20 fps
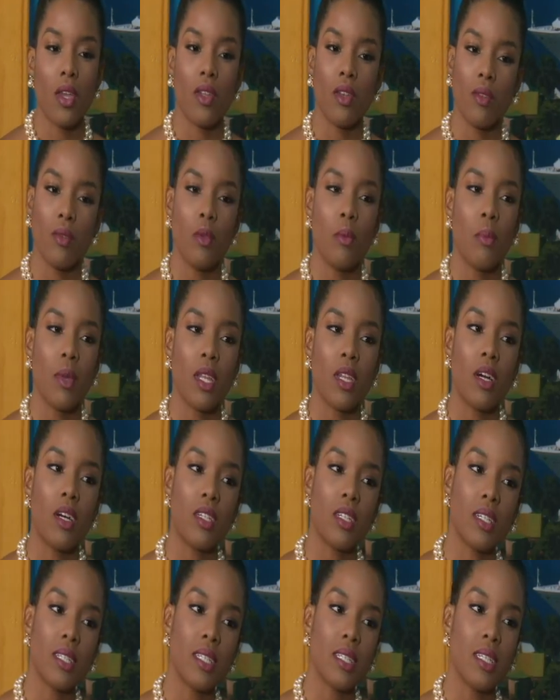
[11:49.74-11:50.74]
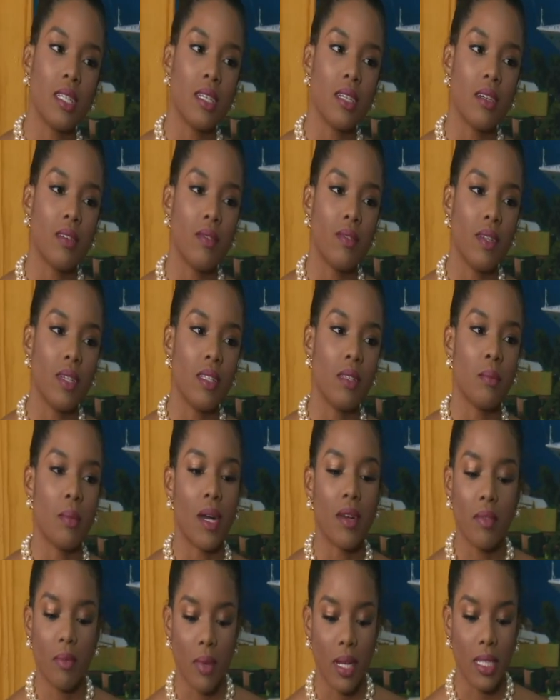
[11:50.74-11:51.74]
may not just think of things
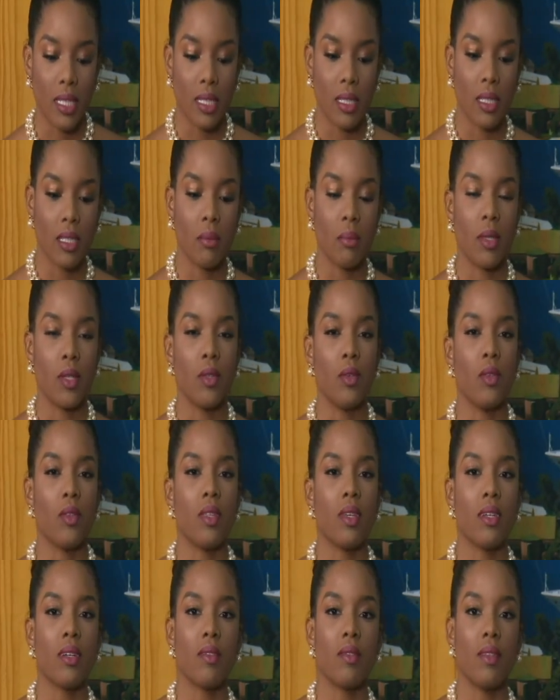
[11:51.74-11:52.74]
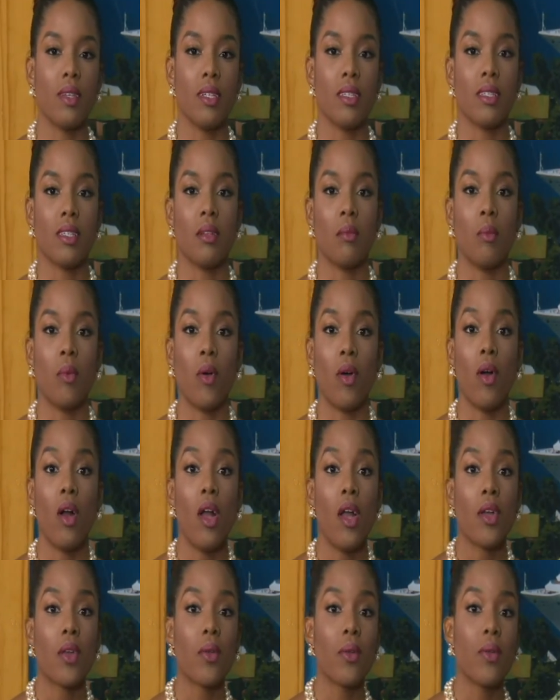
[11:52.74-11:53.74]
mathematically, but you will think of things in a more
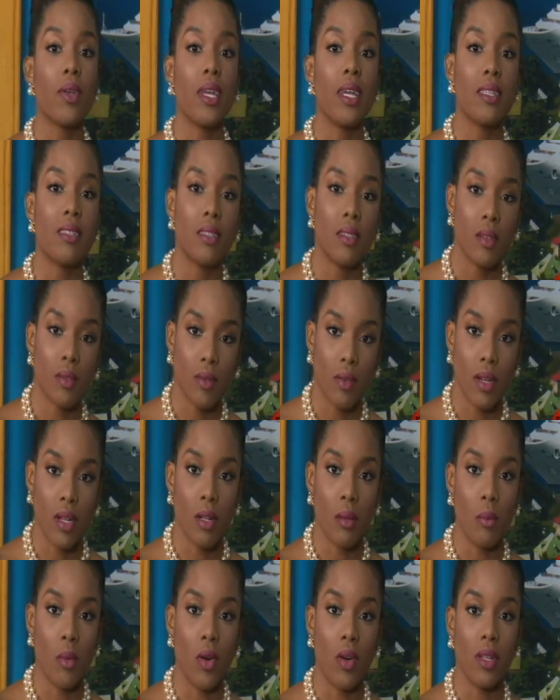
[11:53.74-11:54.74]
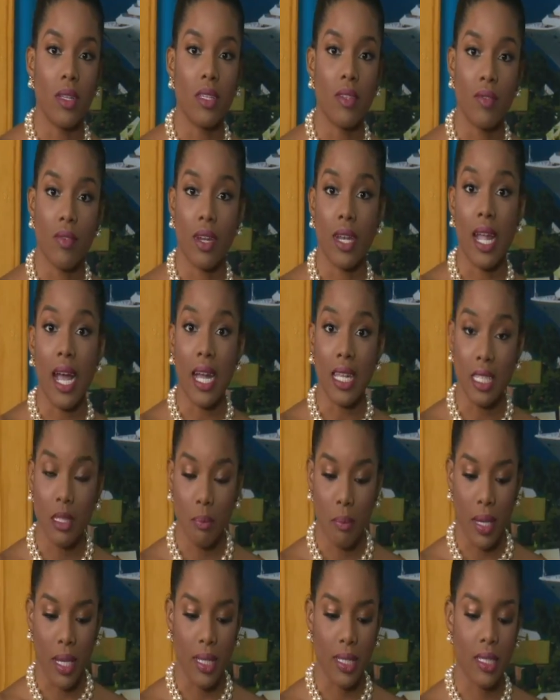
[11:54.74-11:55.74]
creative realm or different
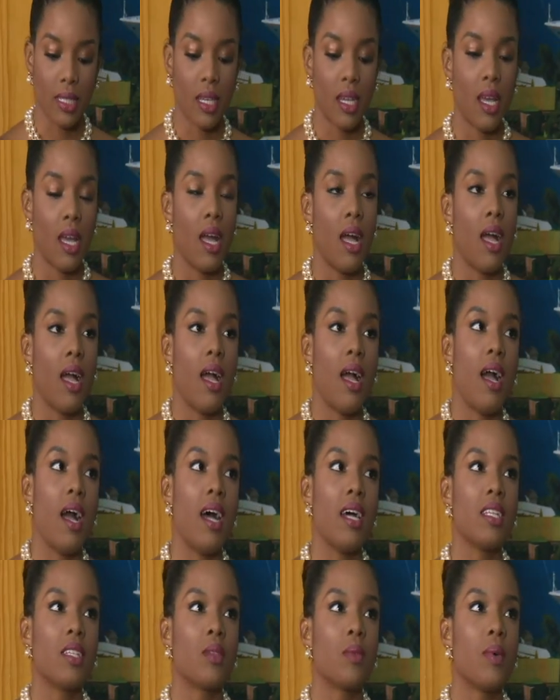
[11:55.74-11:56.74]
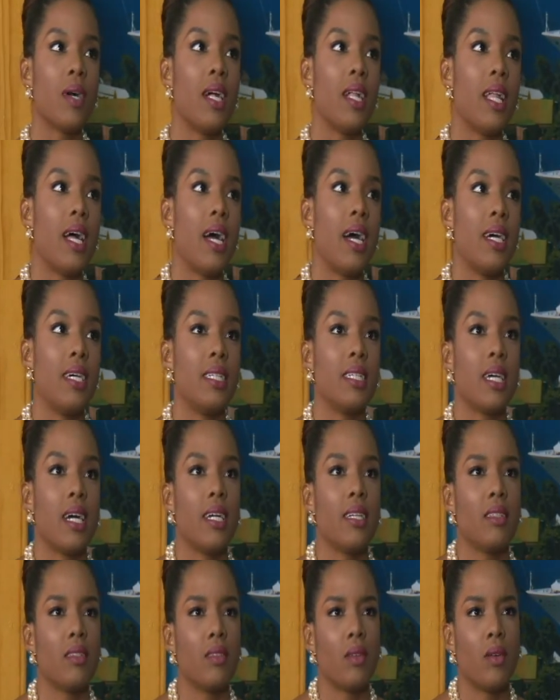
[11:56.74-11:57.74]
aspect. As well as
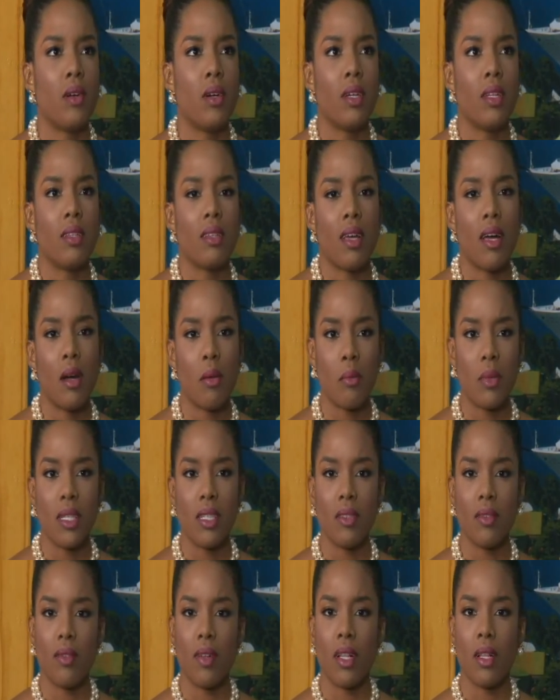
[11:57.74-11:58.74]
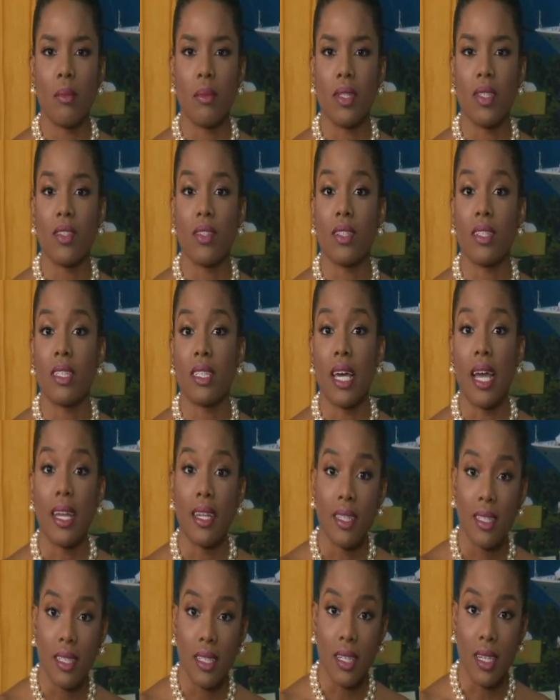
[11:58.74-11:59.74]
I saw it help me develop in
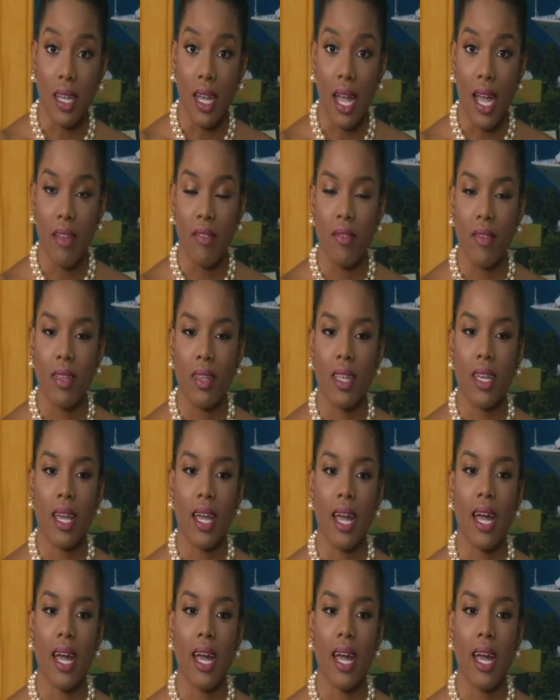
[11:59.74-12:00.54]
society. I felt like I